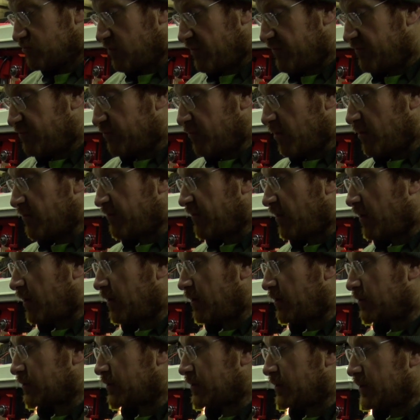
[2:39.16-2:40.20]
rough
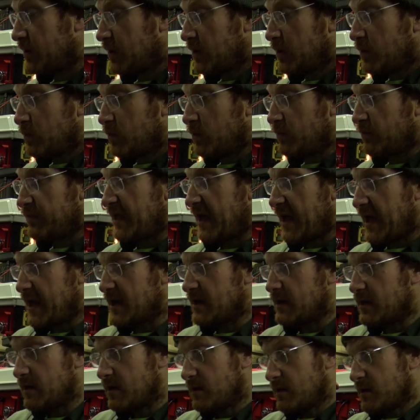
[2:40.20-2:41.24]
profiled we'll
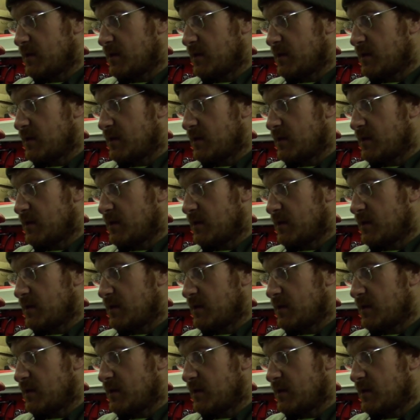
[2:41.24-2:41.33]
then